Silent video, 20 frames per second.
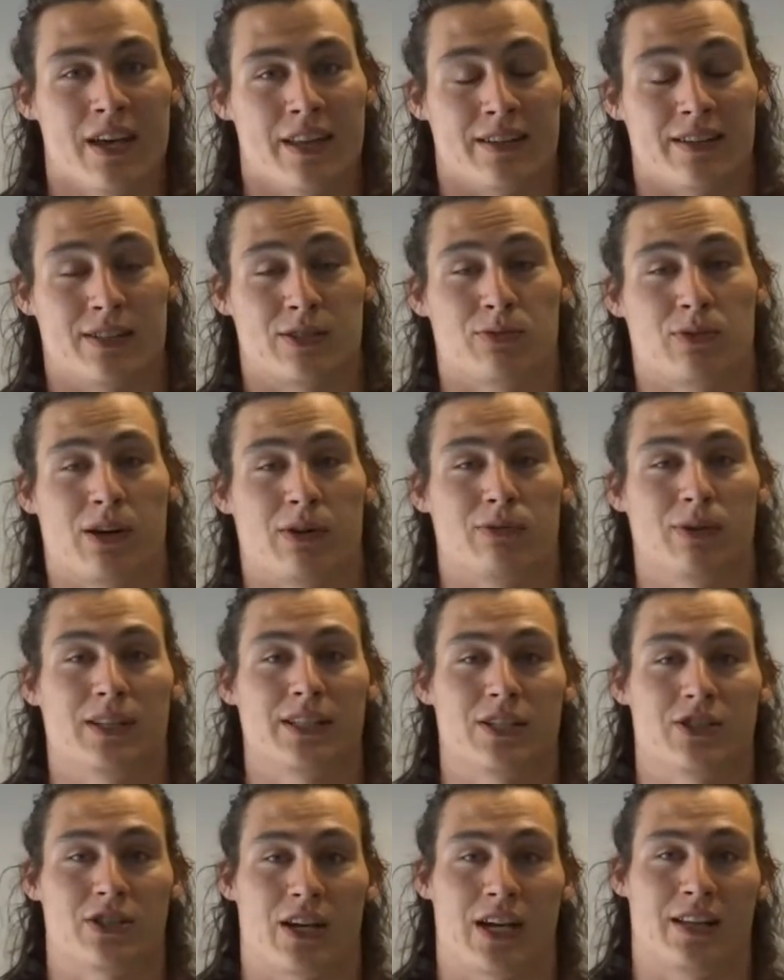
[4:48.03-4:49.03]
This is where I
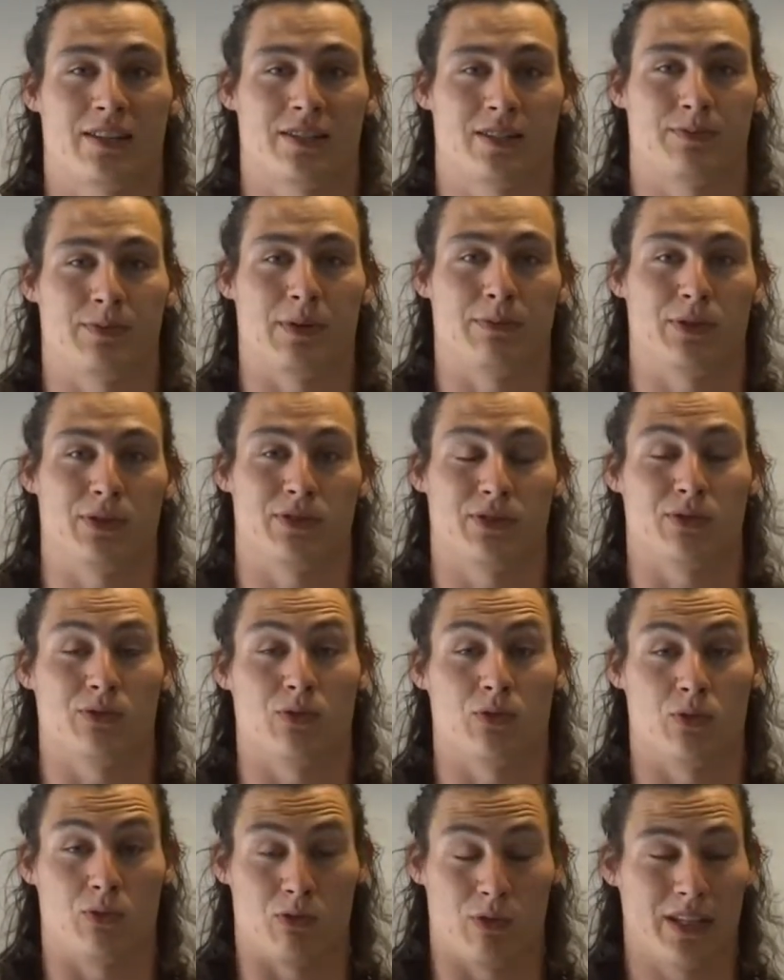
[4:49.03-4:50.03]
really challenge people to
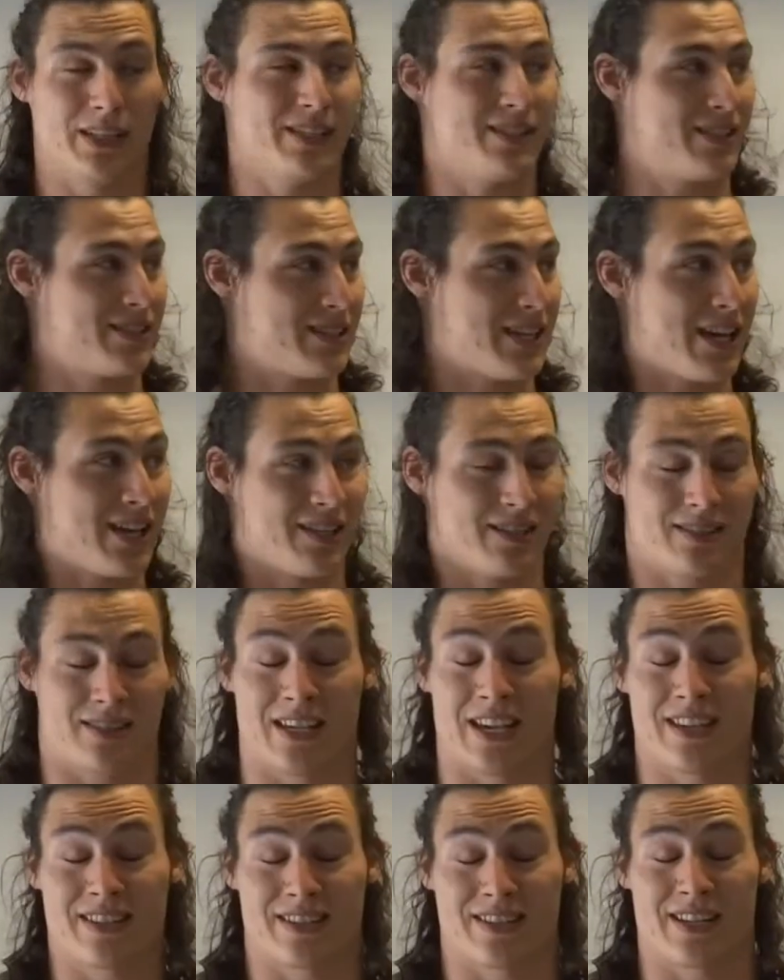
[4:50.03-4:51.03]
really take
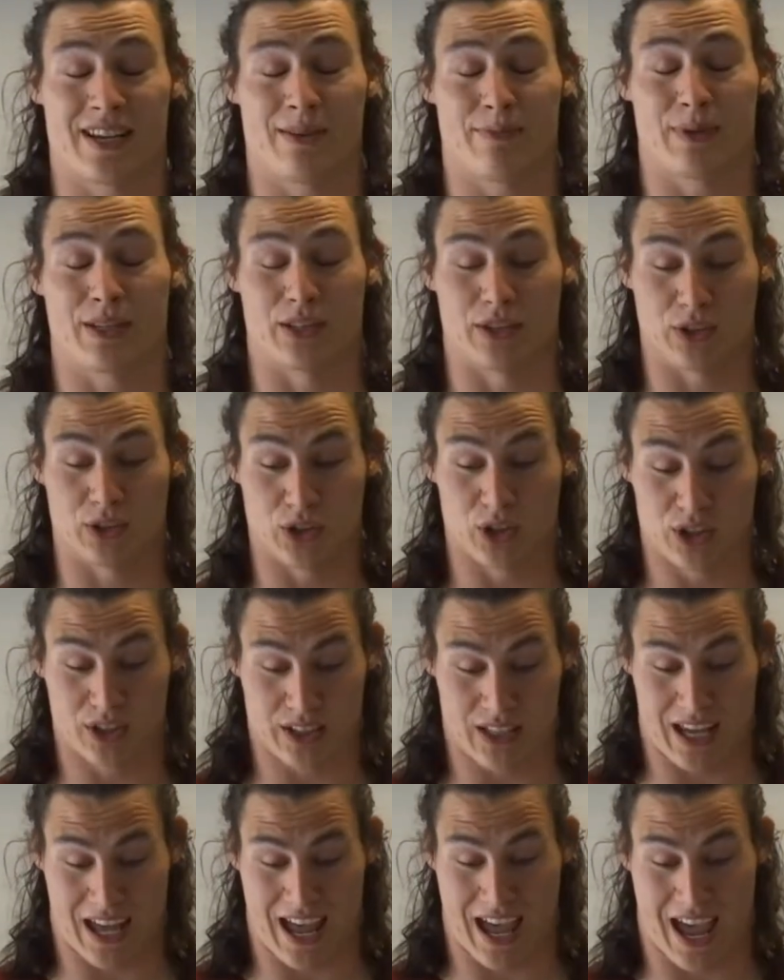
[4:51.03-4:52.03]
a step and
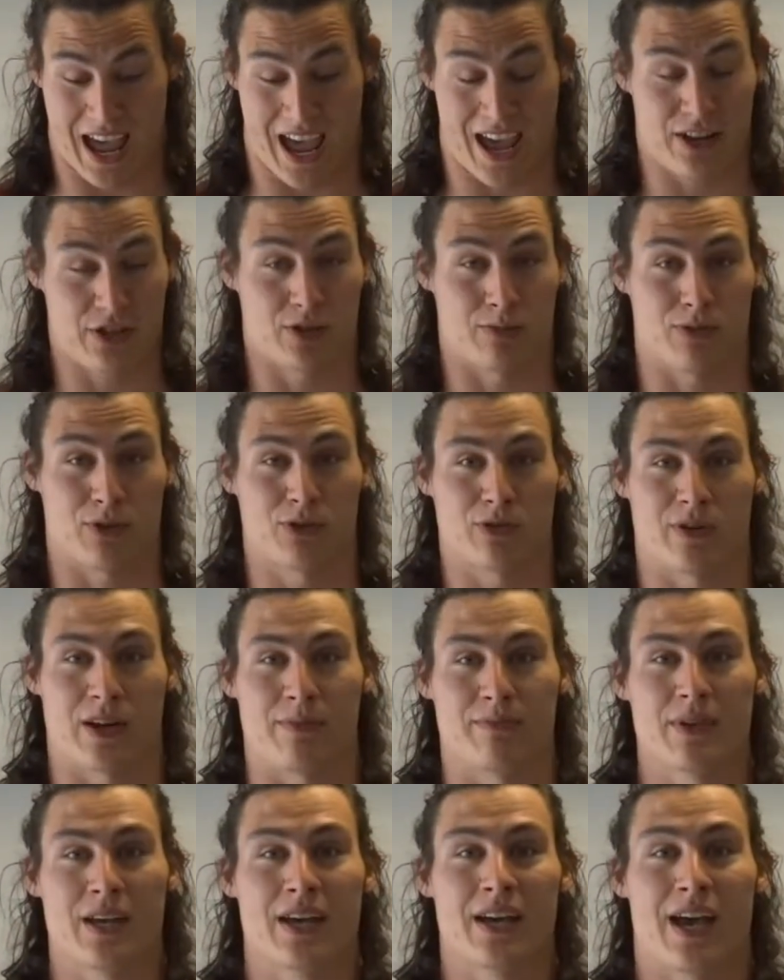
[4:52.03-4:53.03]
look at your
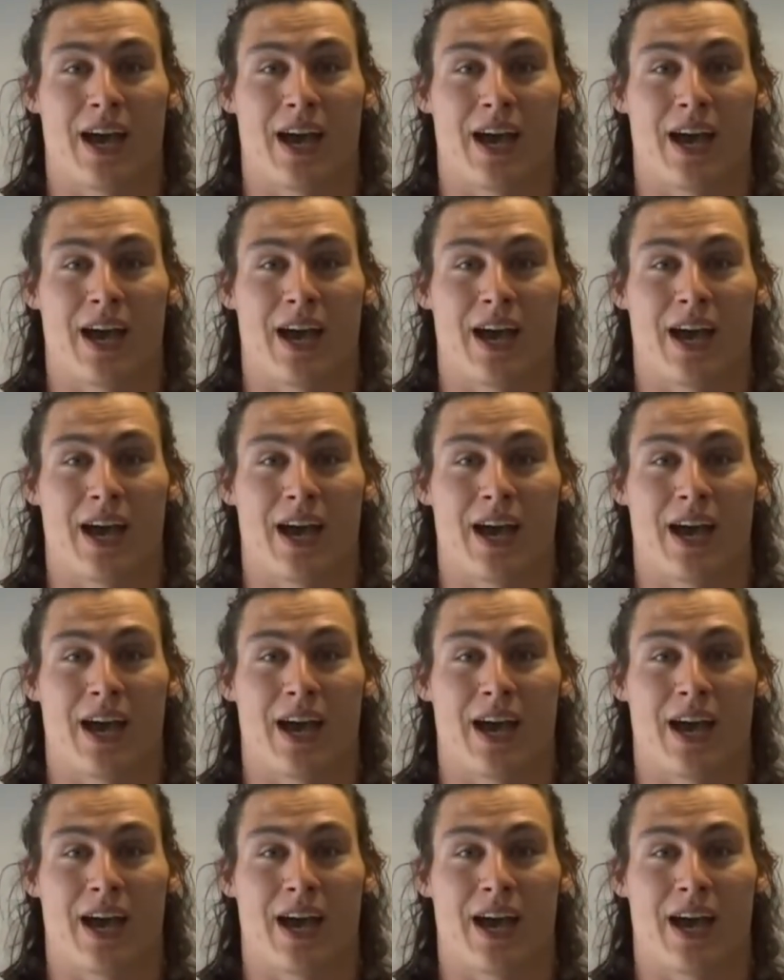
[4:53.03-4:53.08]
program.